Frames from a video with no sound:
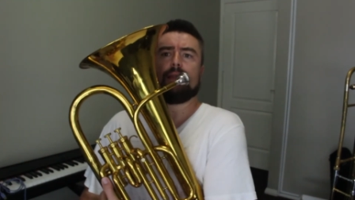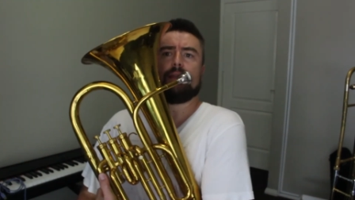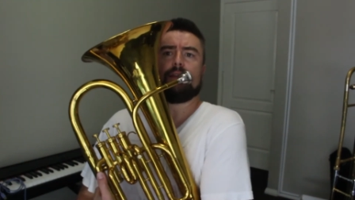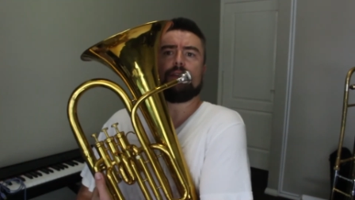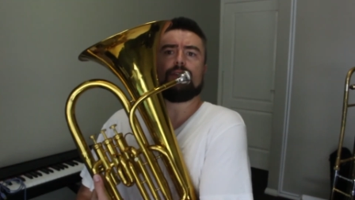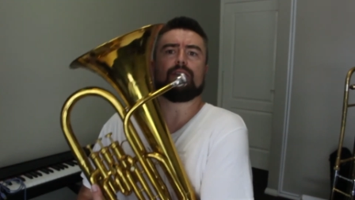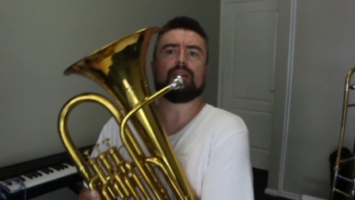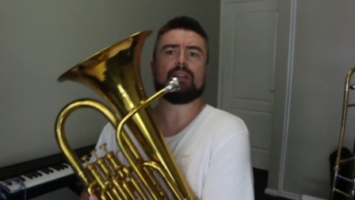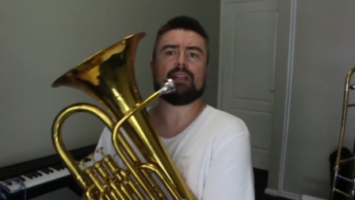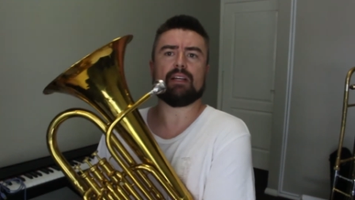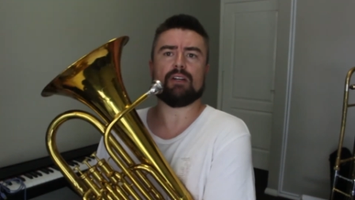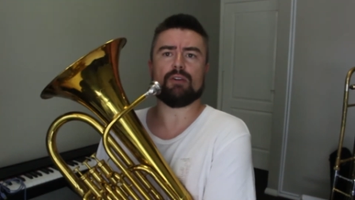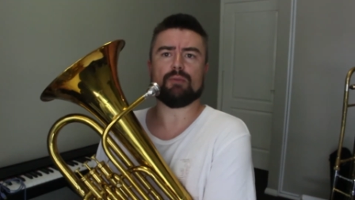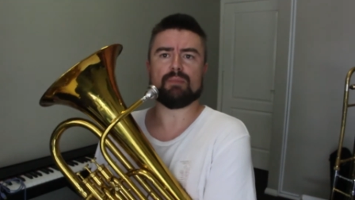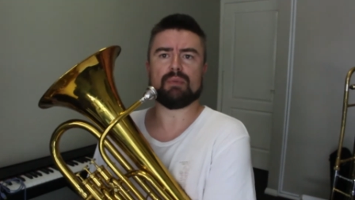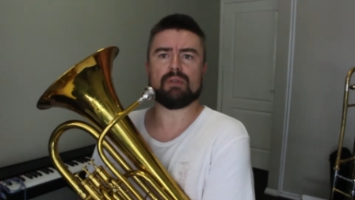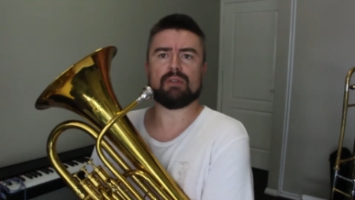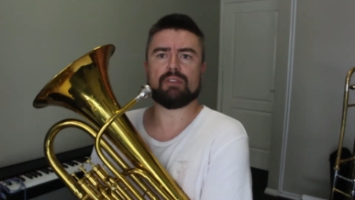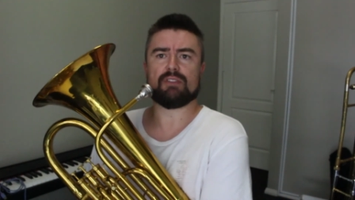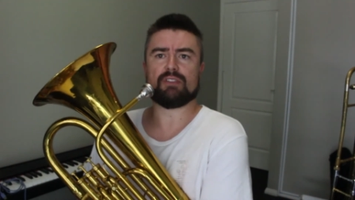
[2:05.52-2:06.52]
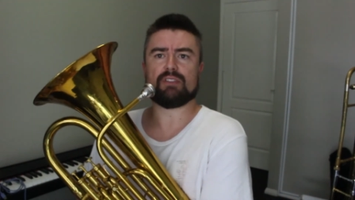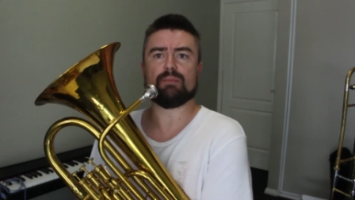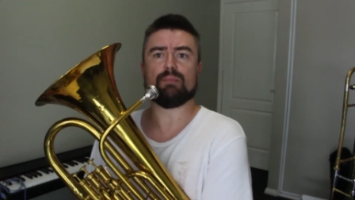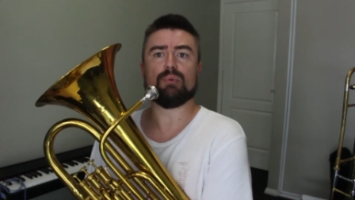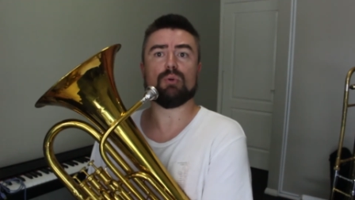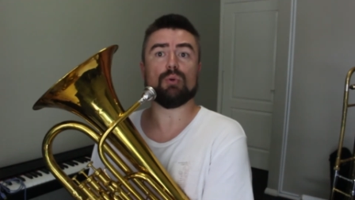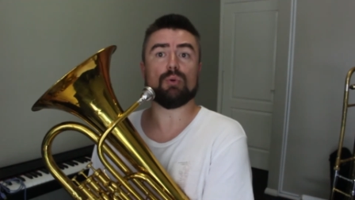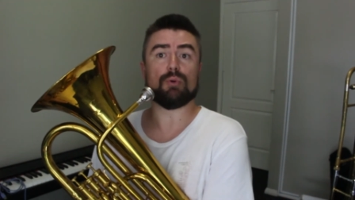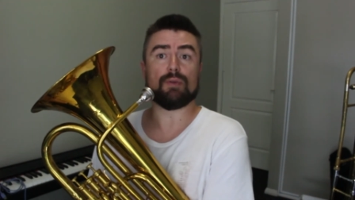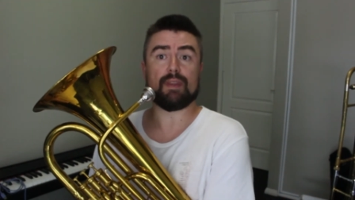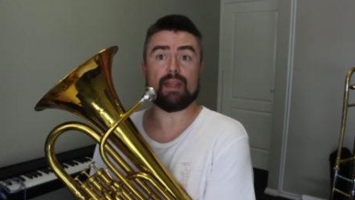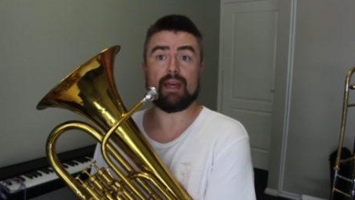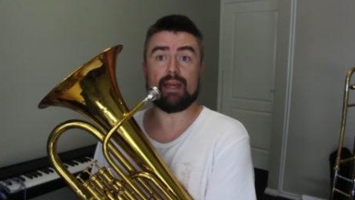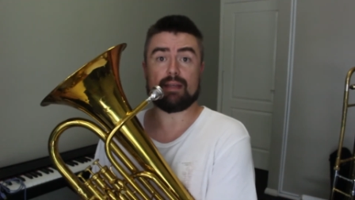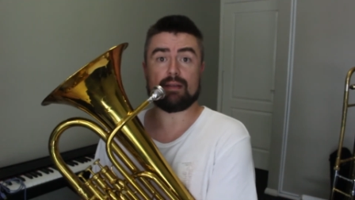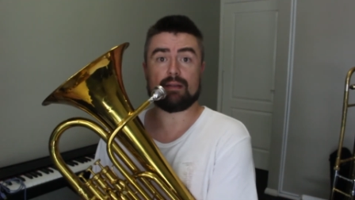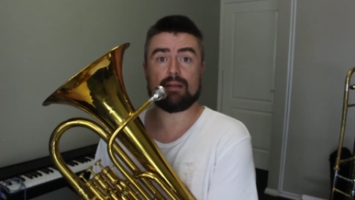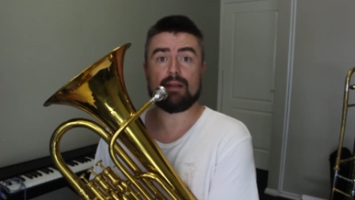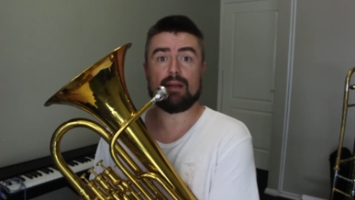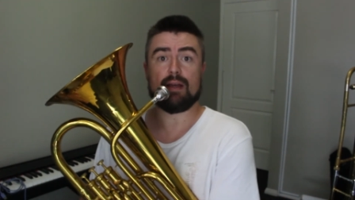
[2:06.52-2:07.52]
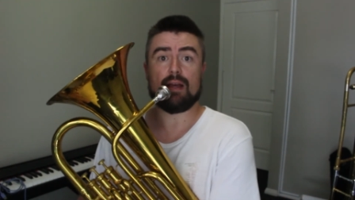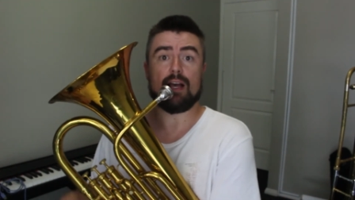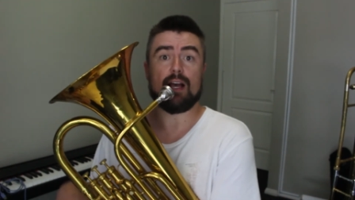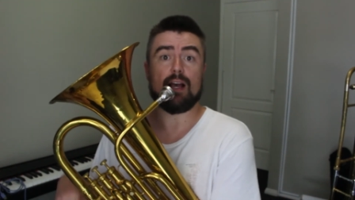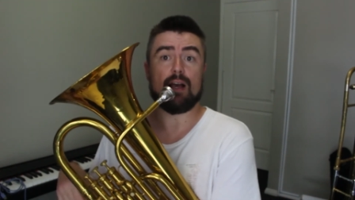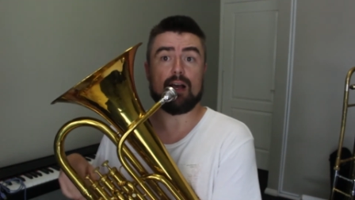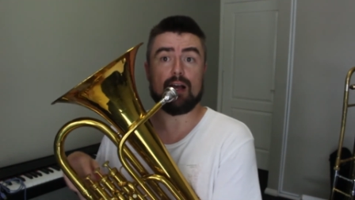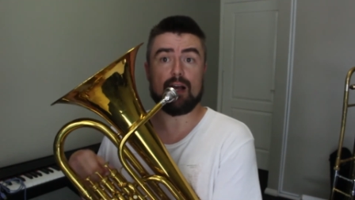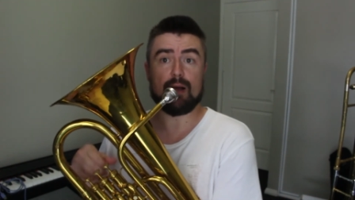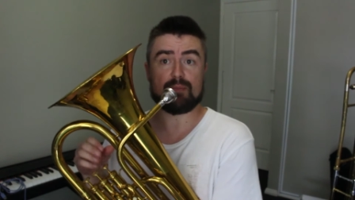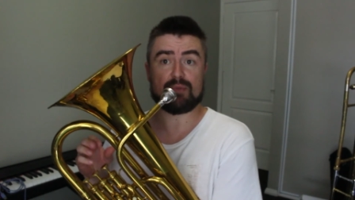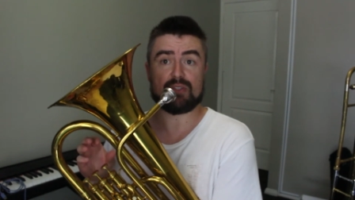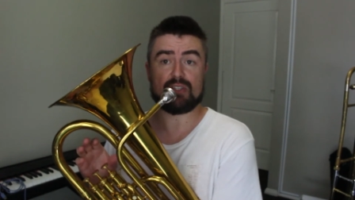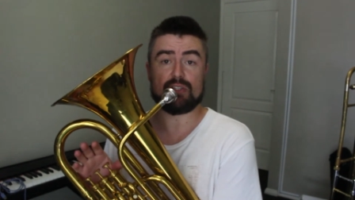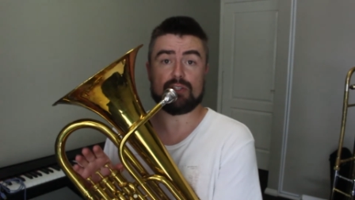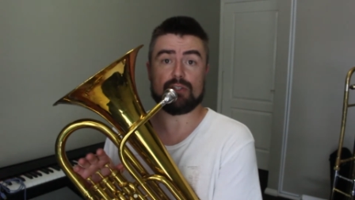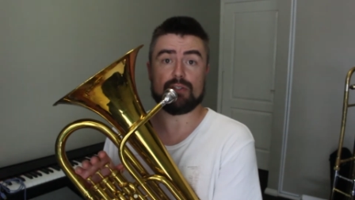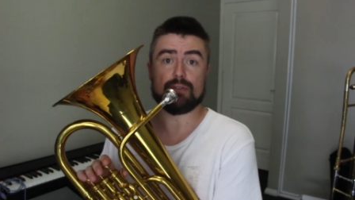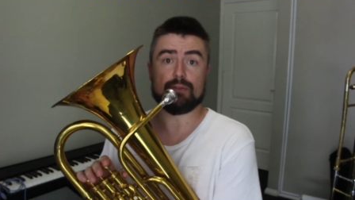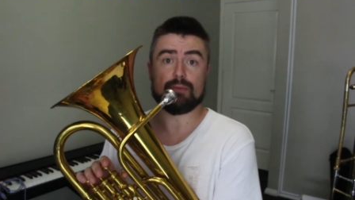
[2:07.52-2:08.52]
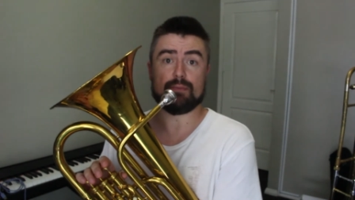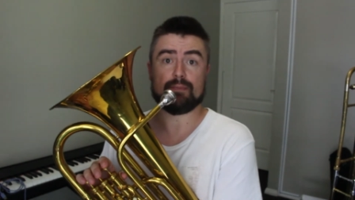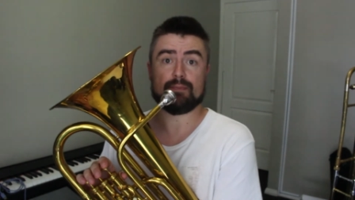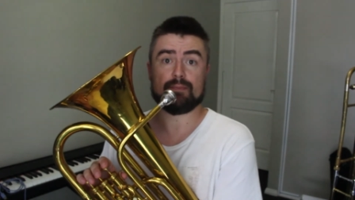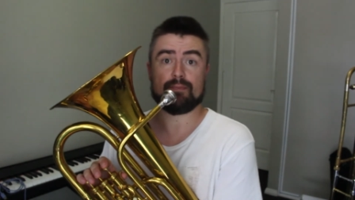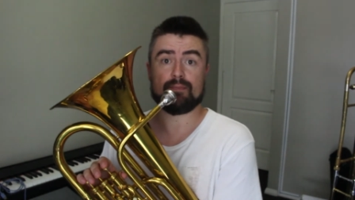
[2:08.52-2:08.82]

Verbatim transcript: then you can help support that uh, up to you.